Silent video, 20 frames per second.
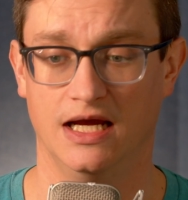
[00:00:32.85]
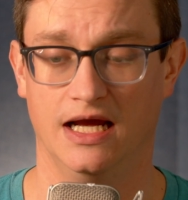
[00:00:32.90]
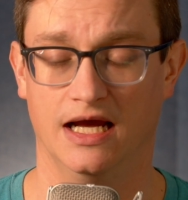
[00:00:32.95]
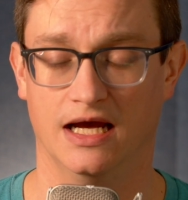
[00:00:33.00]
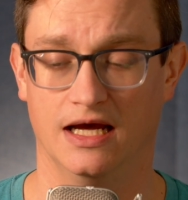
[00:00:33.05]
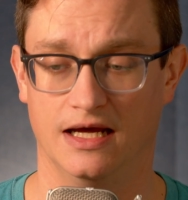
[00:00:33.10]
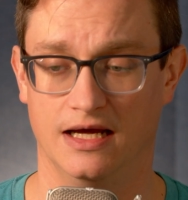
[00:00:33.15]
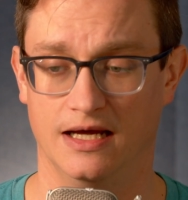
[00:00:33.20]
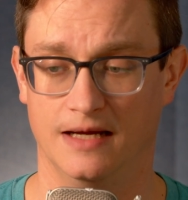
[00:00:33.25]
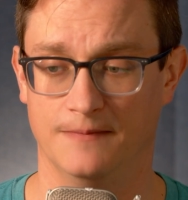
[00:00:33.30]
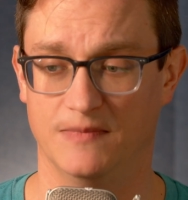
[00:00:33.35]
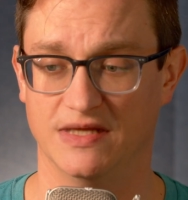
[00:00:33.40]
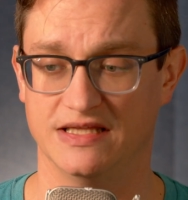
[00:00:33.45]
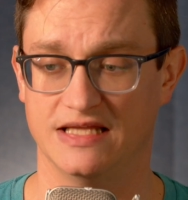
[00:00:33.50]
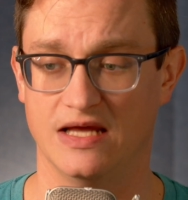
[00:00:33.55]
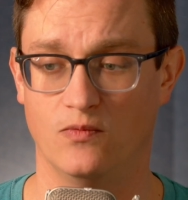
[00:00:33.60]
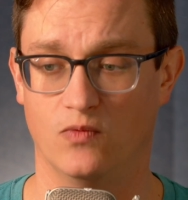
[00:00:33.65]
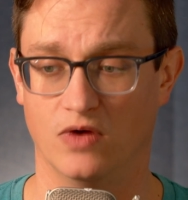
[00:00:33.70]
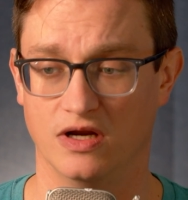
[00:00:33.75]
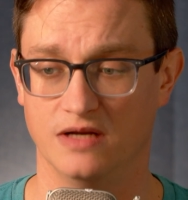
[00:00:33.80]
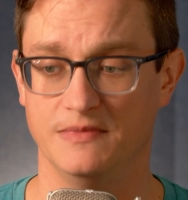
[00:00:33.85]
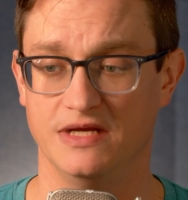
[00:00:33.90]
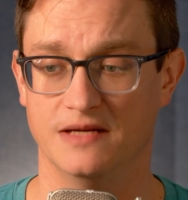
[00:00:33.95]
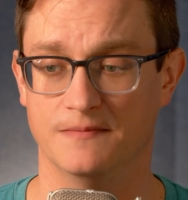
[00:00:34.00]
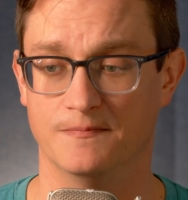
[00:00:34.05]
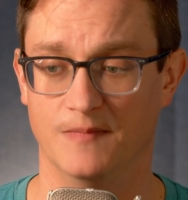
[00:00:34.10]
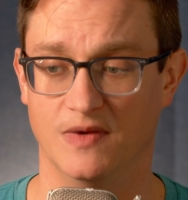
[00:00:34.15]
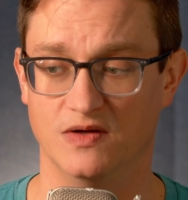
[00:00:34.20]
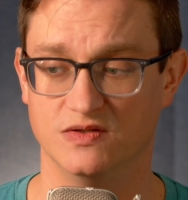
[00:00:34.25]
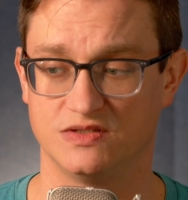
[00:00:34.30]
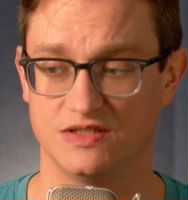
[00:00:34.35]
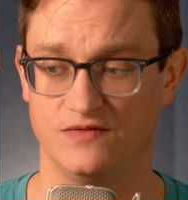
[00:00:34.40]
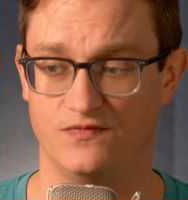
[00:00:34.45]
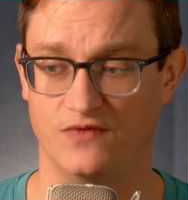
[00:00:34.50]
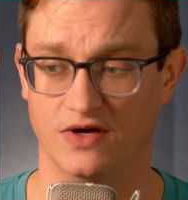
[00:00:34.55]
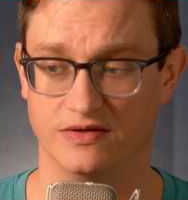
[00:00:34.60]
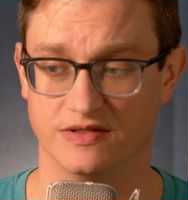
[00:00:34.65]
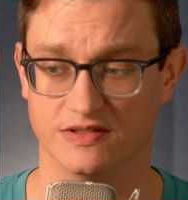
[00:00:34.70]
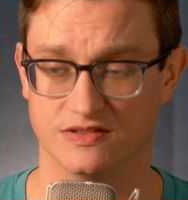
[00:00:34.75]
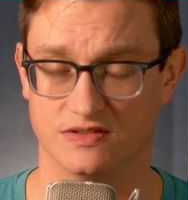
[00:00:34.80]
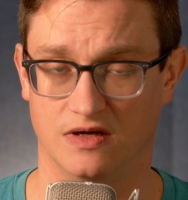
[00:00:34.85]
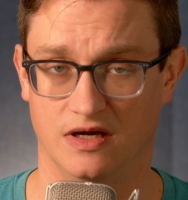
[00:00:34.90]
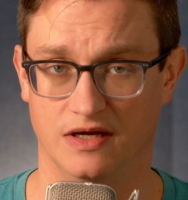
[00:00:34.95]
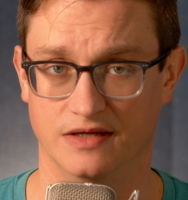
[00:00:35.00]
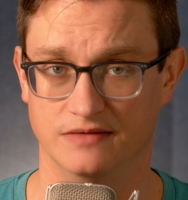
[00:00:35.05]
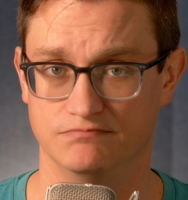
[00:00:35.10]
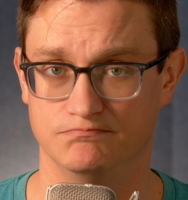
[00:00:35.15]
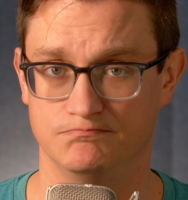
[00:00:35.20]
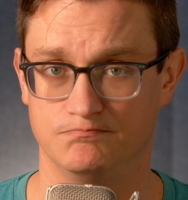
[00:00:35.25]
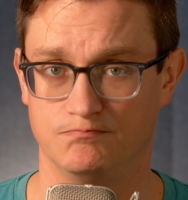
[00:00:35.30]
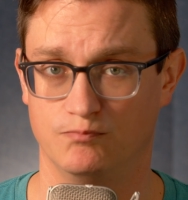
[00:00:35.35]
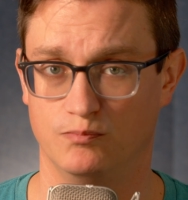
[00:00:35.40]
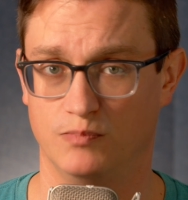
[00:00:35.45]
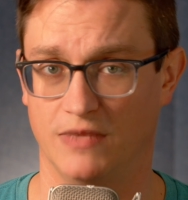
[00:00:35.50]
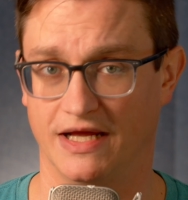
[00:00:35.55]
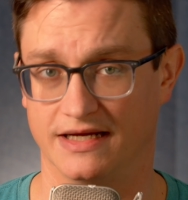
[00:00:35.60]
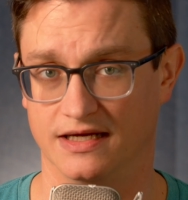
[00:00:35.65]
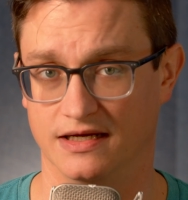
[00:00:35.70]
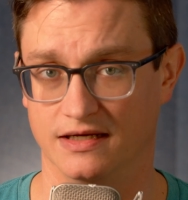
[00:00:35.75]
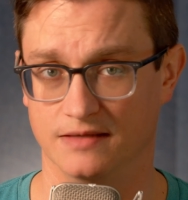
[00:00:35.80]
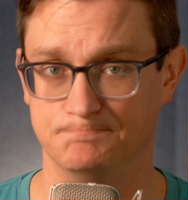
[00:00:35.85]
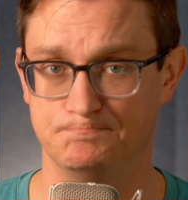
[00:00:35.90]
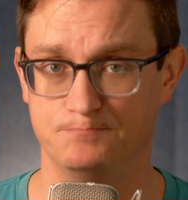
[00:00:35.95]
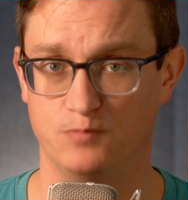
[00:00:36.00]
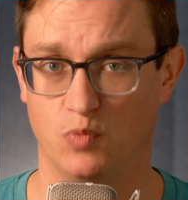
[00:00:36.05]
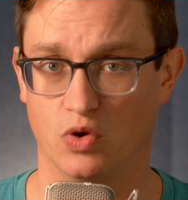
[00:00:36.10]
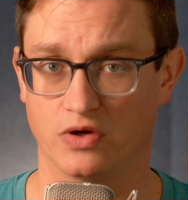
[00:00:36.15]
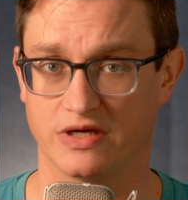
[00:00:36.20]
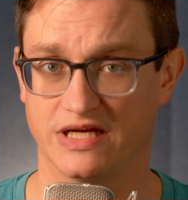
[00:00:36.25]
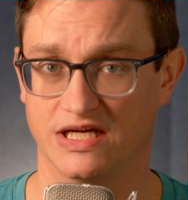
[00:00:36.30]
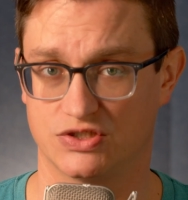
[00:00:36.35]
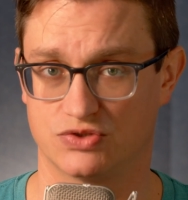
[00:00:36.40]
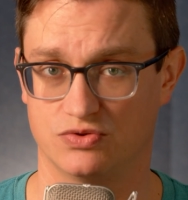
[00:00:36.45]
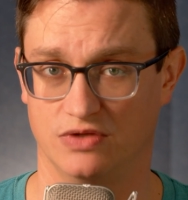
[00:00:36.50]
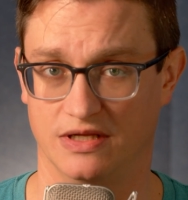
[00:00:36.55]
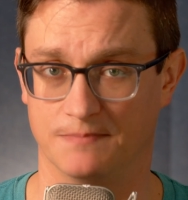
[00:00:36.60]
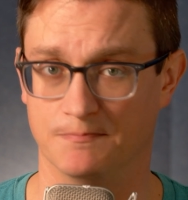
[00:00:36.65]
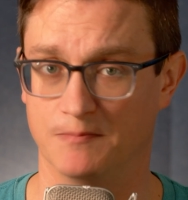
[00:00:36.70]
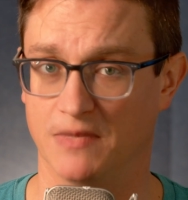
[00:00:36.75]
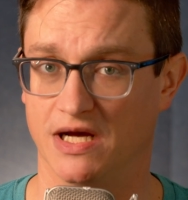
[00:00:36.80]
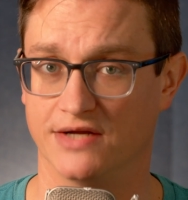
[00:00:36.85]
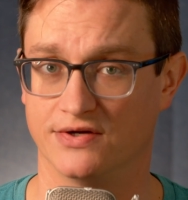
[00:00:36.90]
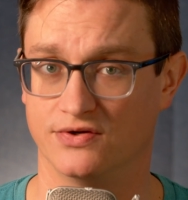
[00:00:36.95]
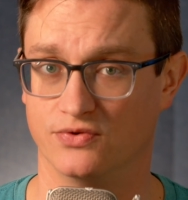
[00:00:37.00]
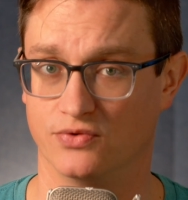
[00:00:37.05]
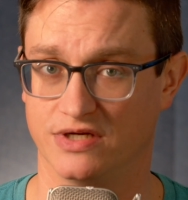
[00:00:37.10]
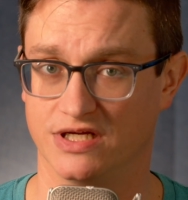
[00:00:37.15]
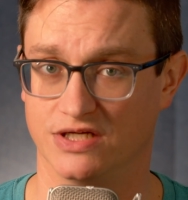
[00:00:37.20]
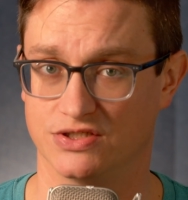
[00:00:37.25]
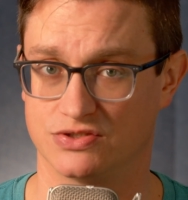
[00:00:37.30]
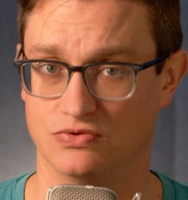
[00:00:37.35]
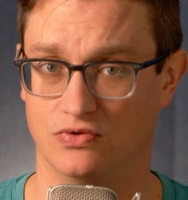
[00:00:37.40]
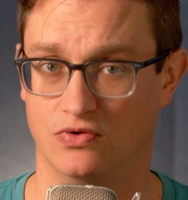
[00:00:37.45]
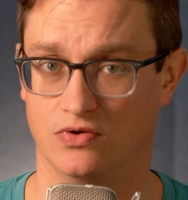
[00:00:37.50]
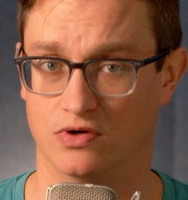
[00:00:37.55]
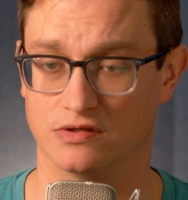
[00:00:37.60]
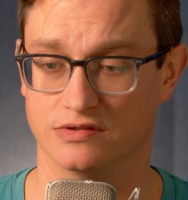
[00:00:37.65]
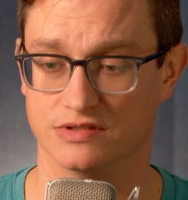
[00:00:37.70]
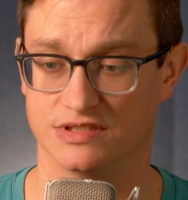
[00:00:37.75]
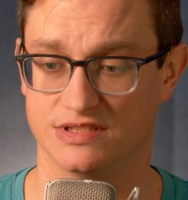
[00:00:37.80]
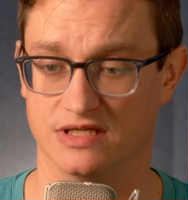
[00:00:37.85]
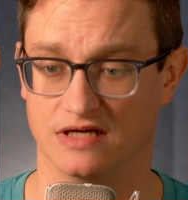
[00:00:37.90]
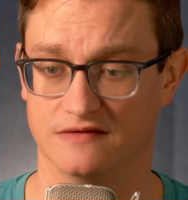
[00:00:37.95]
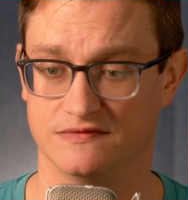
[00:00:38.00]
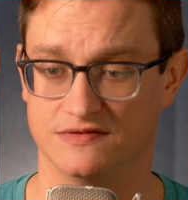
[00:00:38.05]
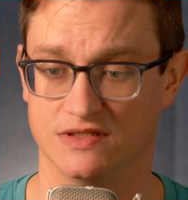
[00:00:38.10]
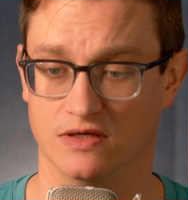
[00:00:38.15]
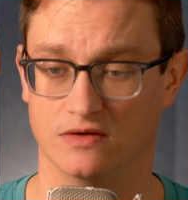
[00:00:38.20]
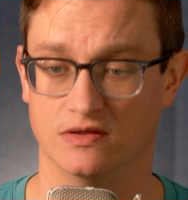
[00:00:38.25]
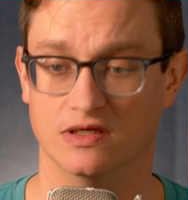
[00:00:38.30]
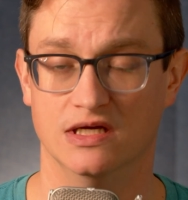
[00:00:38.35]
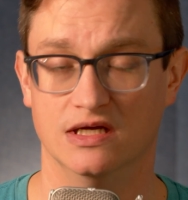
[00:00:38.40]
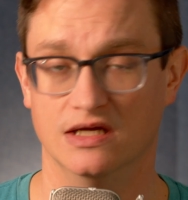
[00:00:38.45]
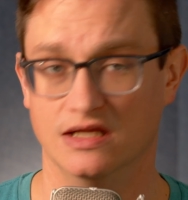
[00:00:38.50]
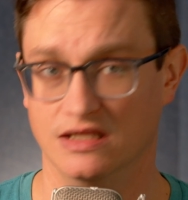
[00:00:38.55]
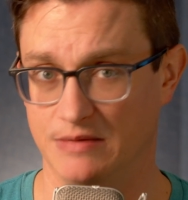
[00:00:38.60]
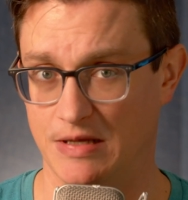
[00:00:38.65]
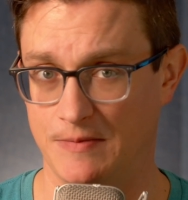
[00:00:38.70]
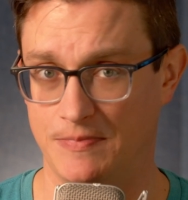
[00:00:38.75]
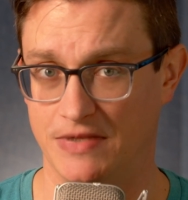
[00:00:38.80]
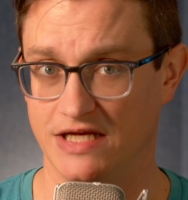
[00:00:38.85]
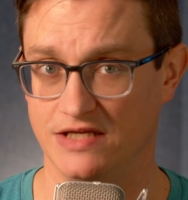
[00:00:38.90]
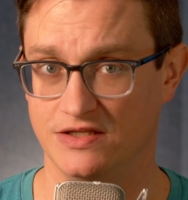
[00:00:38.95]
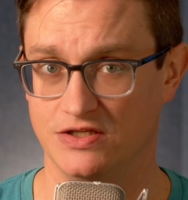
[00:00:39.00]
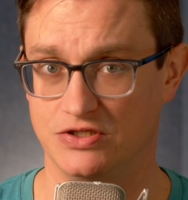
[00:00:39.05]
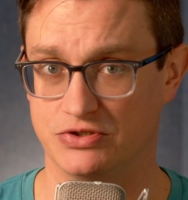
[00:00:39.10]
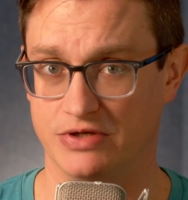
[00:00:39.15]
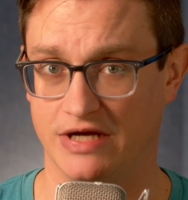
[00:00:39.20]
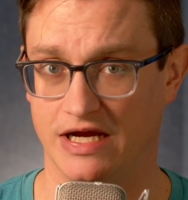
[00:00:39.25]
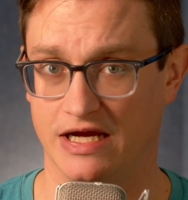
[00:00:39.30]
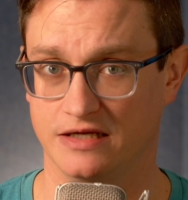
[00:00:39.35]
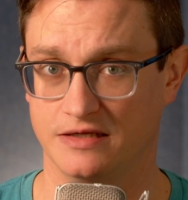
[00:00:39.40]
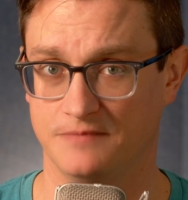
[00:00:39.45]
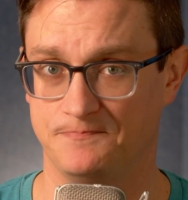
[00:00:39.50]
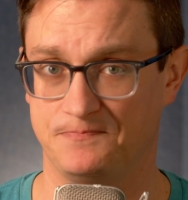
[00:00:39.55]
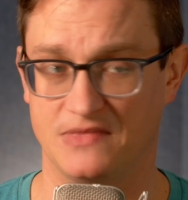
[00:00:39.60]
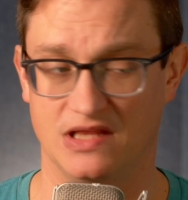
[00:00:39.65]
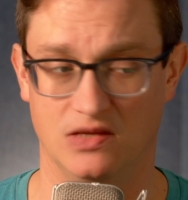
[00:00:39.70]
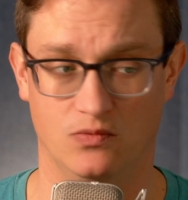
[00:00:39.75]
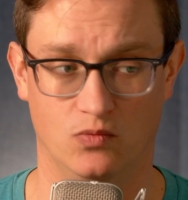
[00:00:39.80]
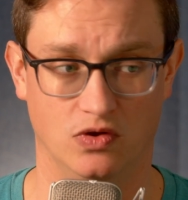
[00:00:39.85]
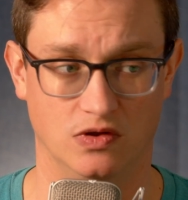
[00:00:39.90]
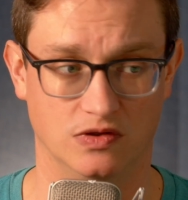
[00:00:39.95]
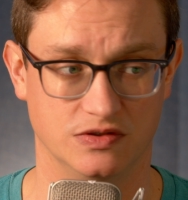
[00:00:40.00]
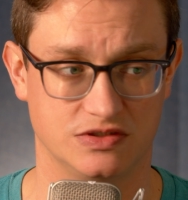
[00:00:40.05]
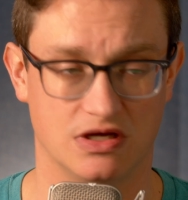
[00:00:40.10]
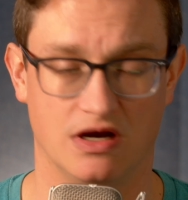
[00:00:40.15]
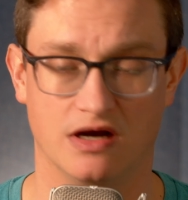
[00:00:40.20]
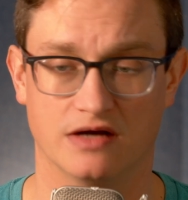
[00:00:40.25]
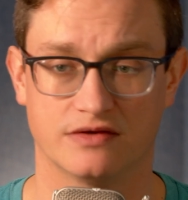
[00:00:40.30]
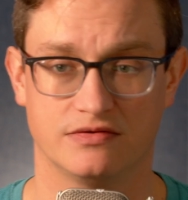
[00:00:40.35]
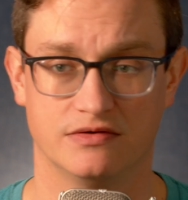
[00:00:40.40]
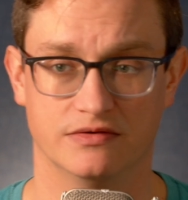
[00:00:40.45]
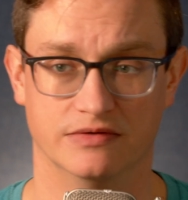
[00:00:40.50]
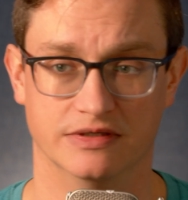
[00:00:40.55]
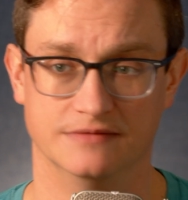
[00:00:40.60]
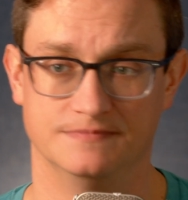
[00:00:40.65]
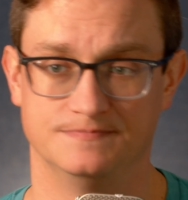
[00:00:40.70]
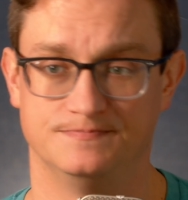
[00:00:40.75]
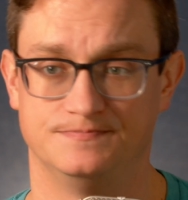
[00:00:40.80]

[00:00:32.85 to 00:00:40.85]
But they wanted me to mostly focus on like a orchestral, like modern orchestral horror stuff. So let me play you the track, and then we'll talk through it.